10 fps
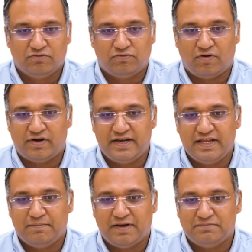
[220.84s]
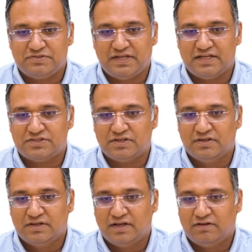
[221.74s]
for DM and MCH
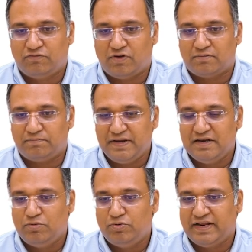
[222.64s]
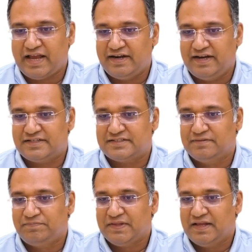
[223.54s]
for PWD candidates
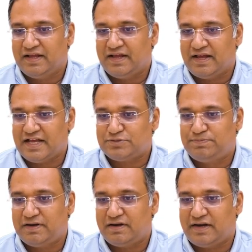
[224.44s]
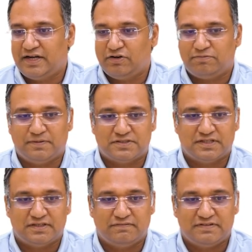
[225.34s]
as per right of
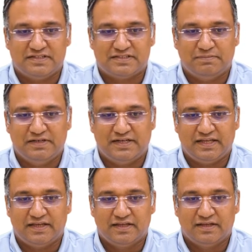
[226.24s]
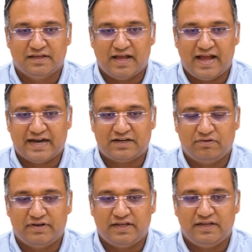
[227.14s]
person with disability Act
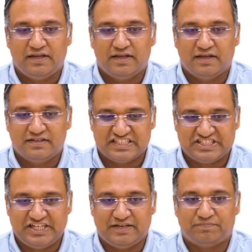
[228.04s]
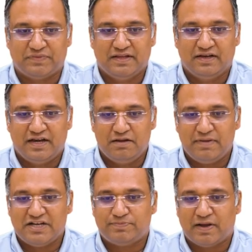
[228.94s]
2016.
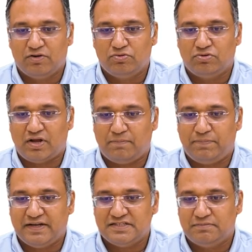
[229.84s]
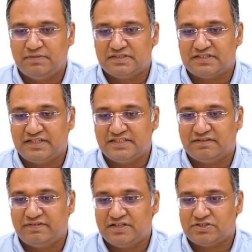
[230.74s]
NIMHANS Bengaluru upper age limit is
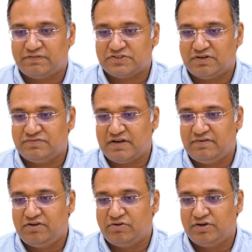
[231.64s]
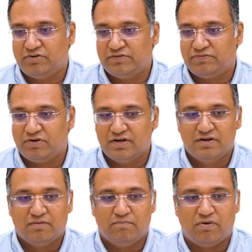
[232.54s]
37 years of 1st of January 2024,
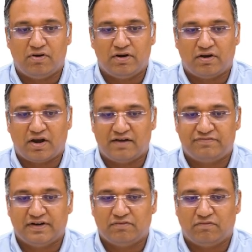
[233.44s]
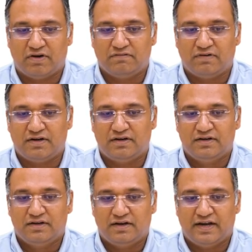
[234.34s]
born on or after
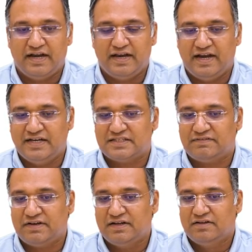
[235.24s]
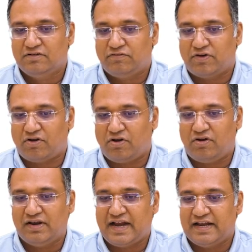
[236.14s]
1-1-1987 for
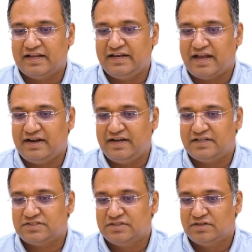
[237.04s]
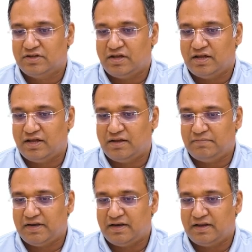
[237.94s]
all category candidates. I
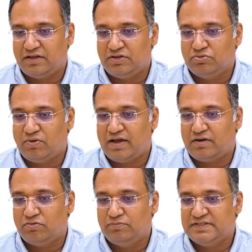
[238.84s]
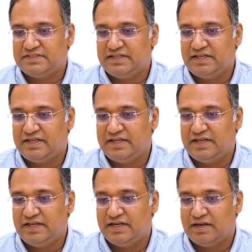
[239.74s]
mean, you are OBC,
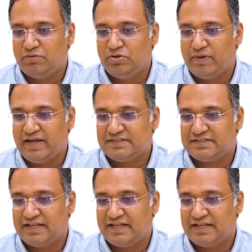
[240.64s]
EWS,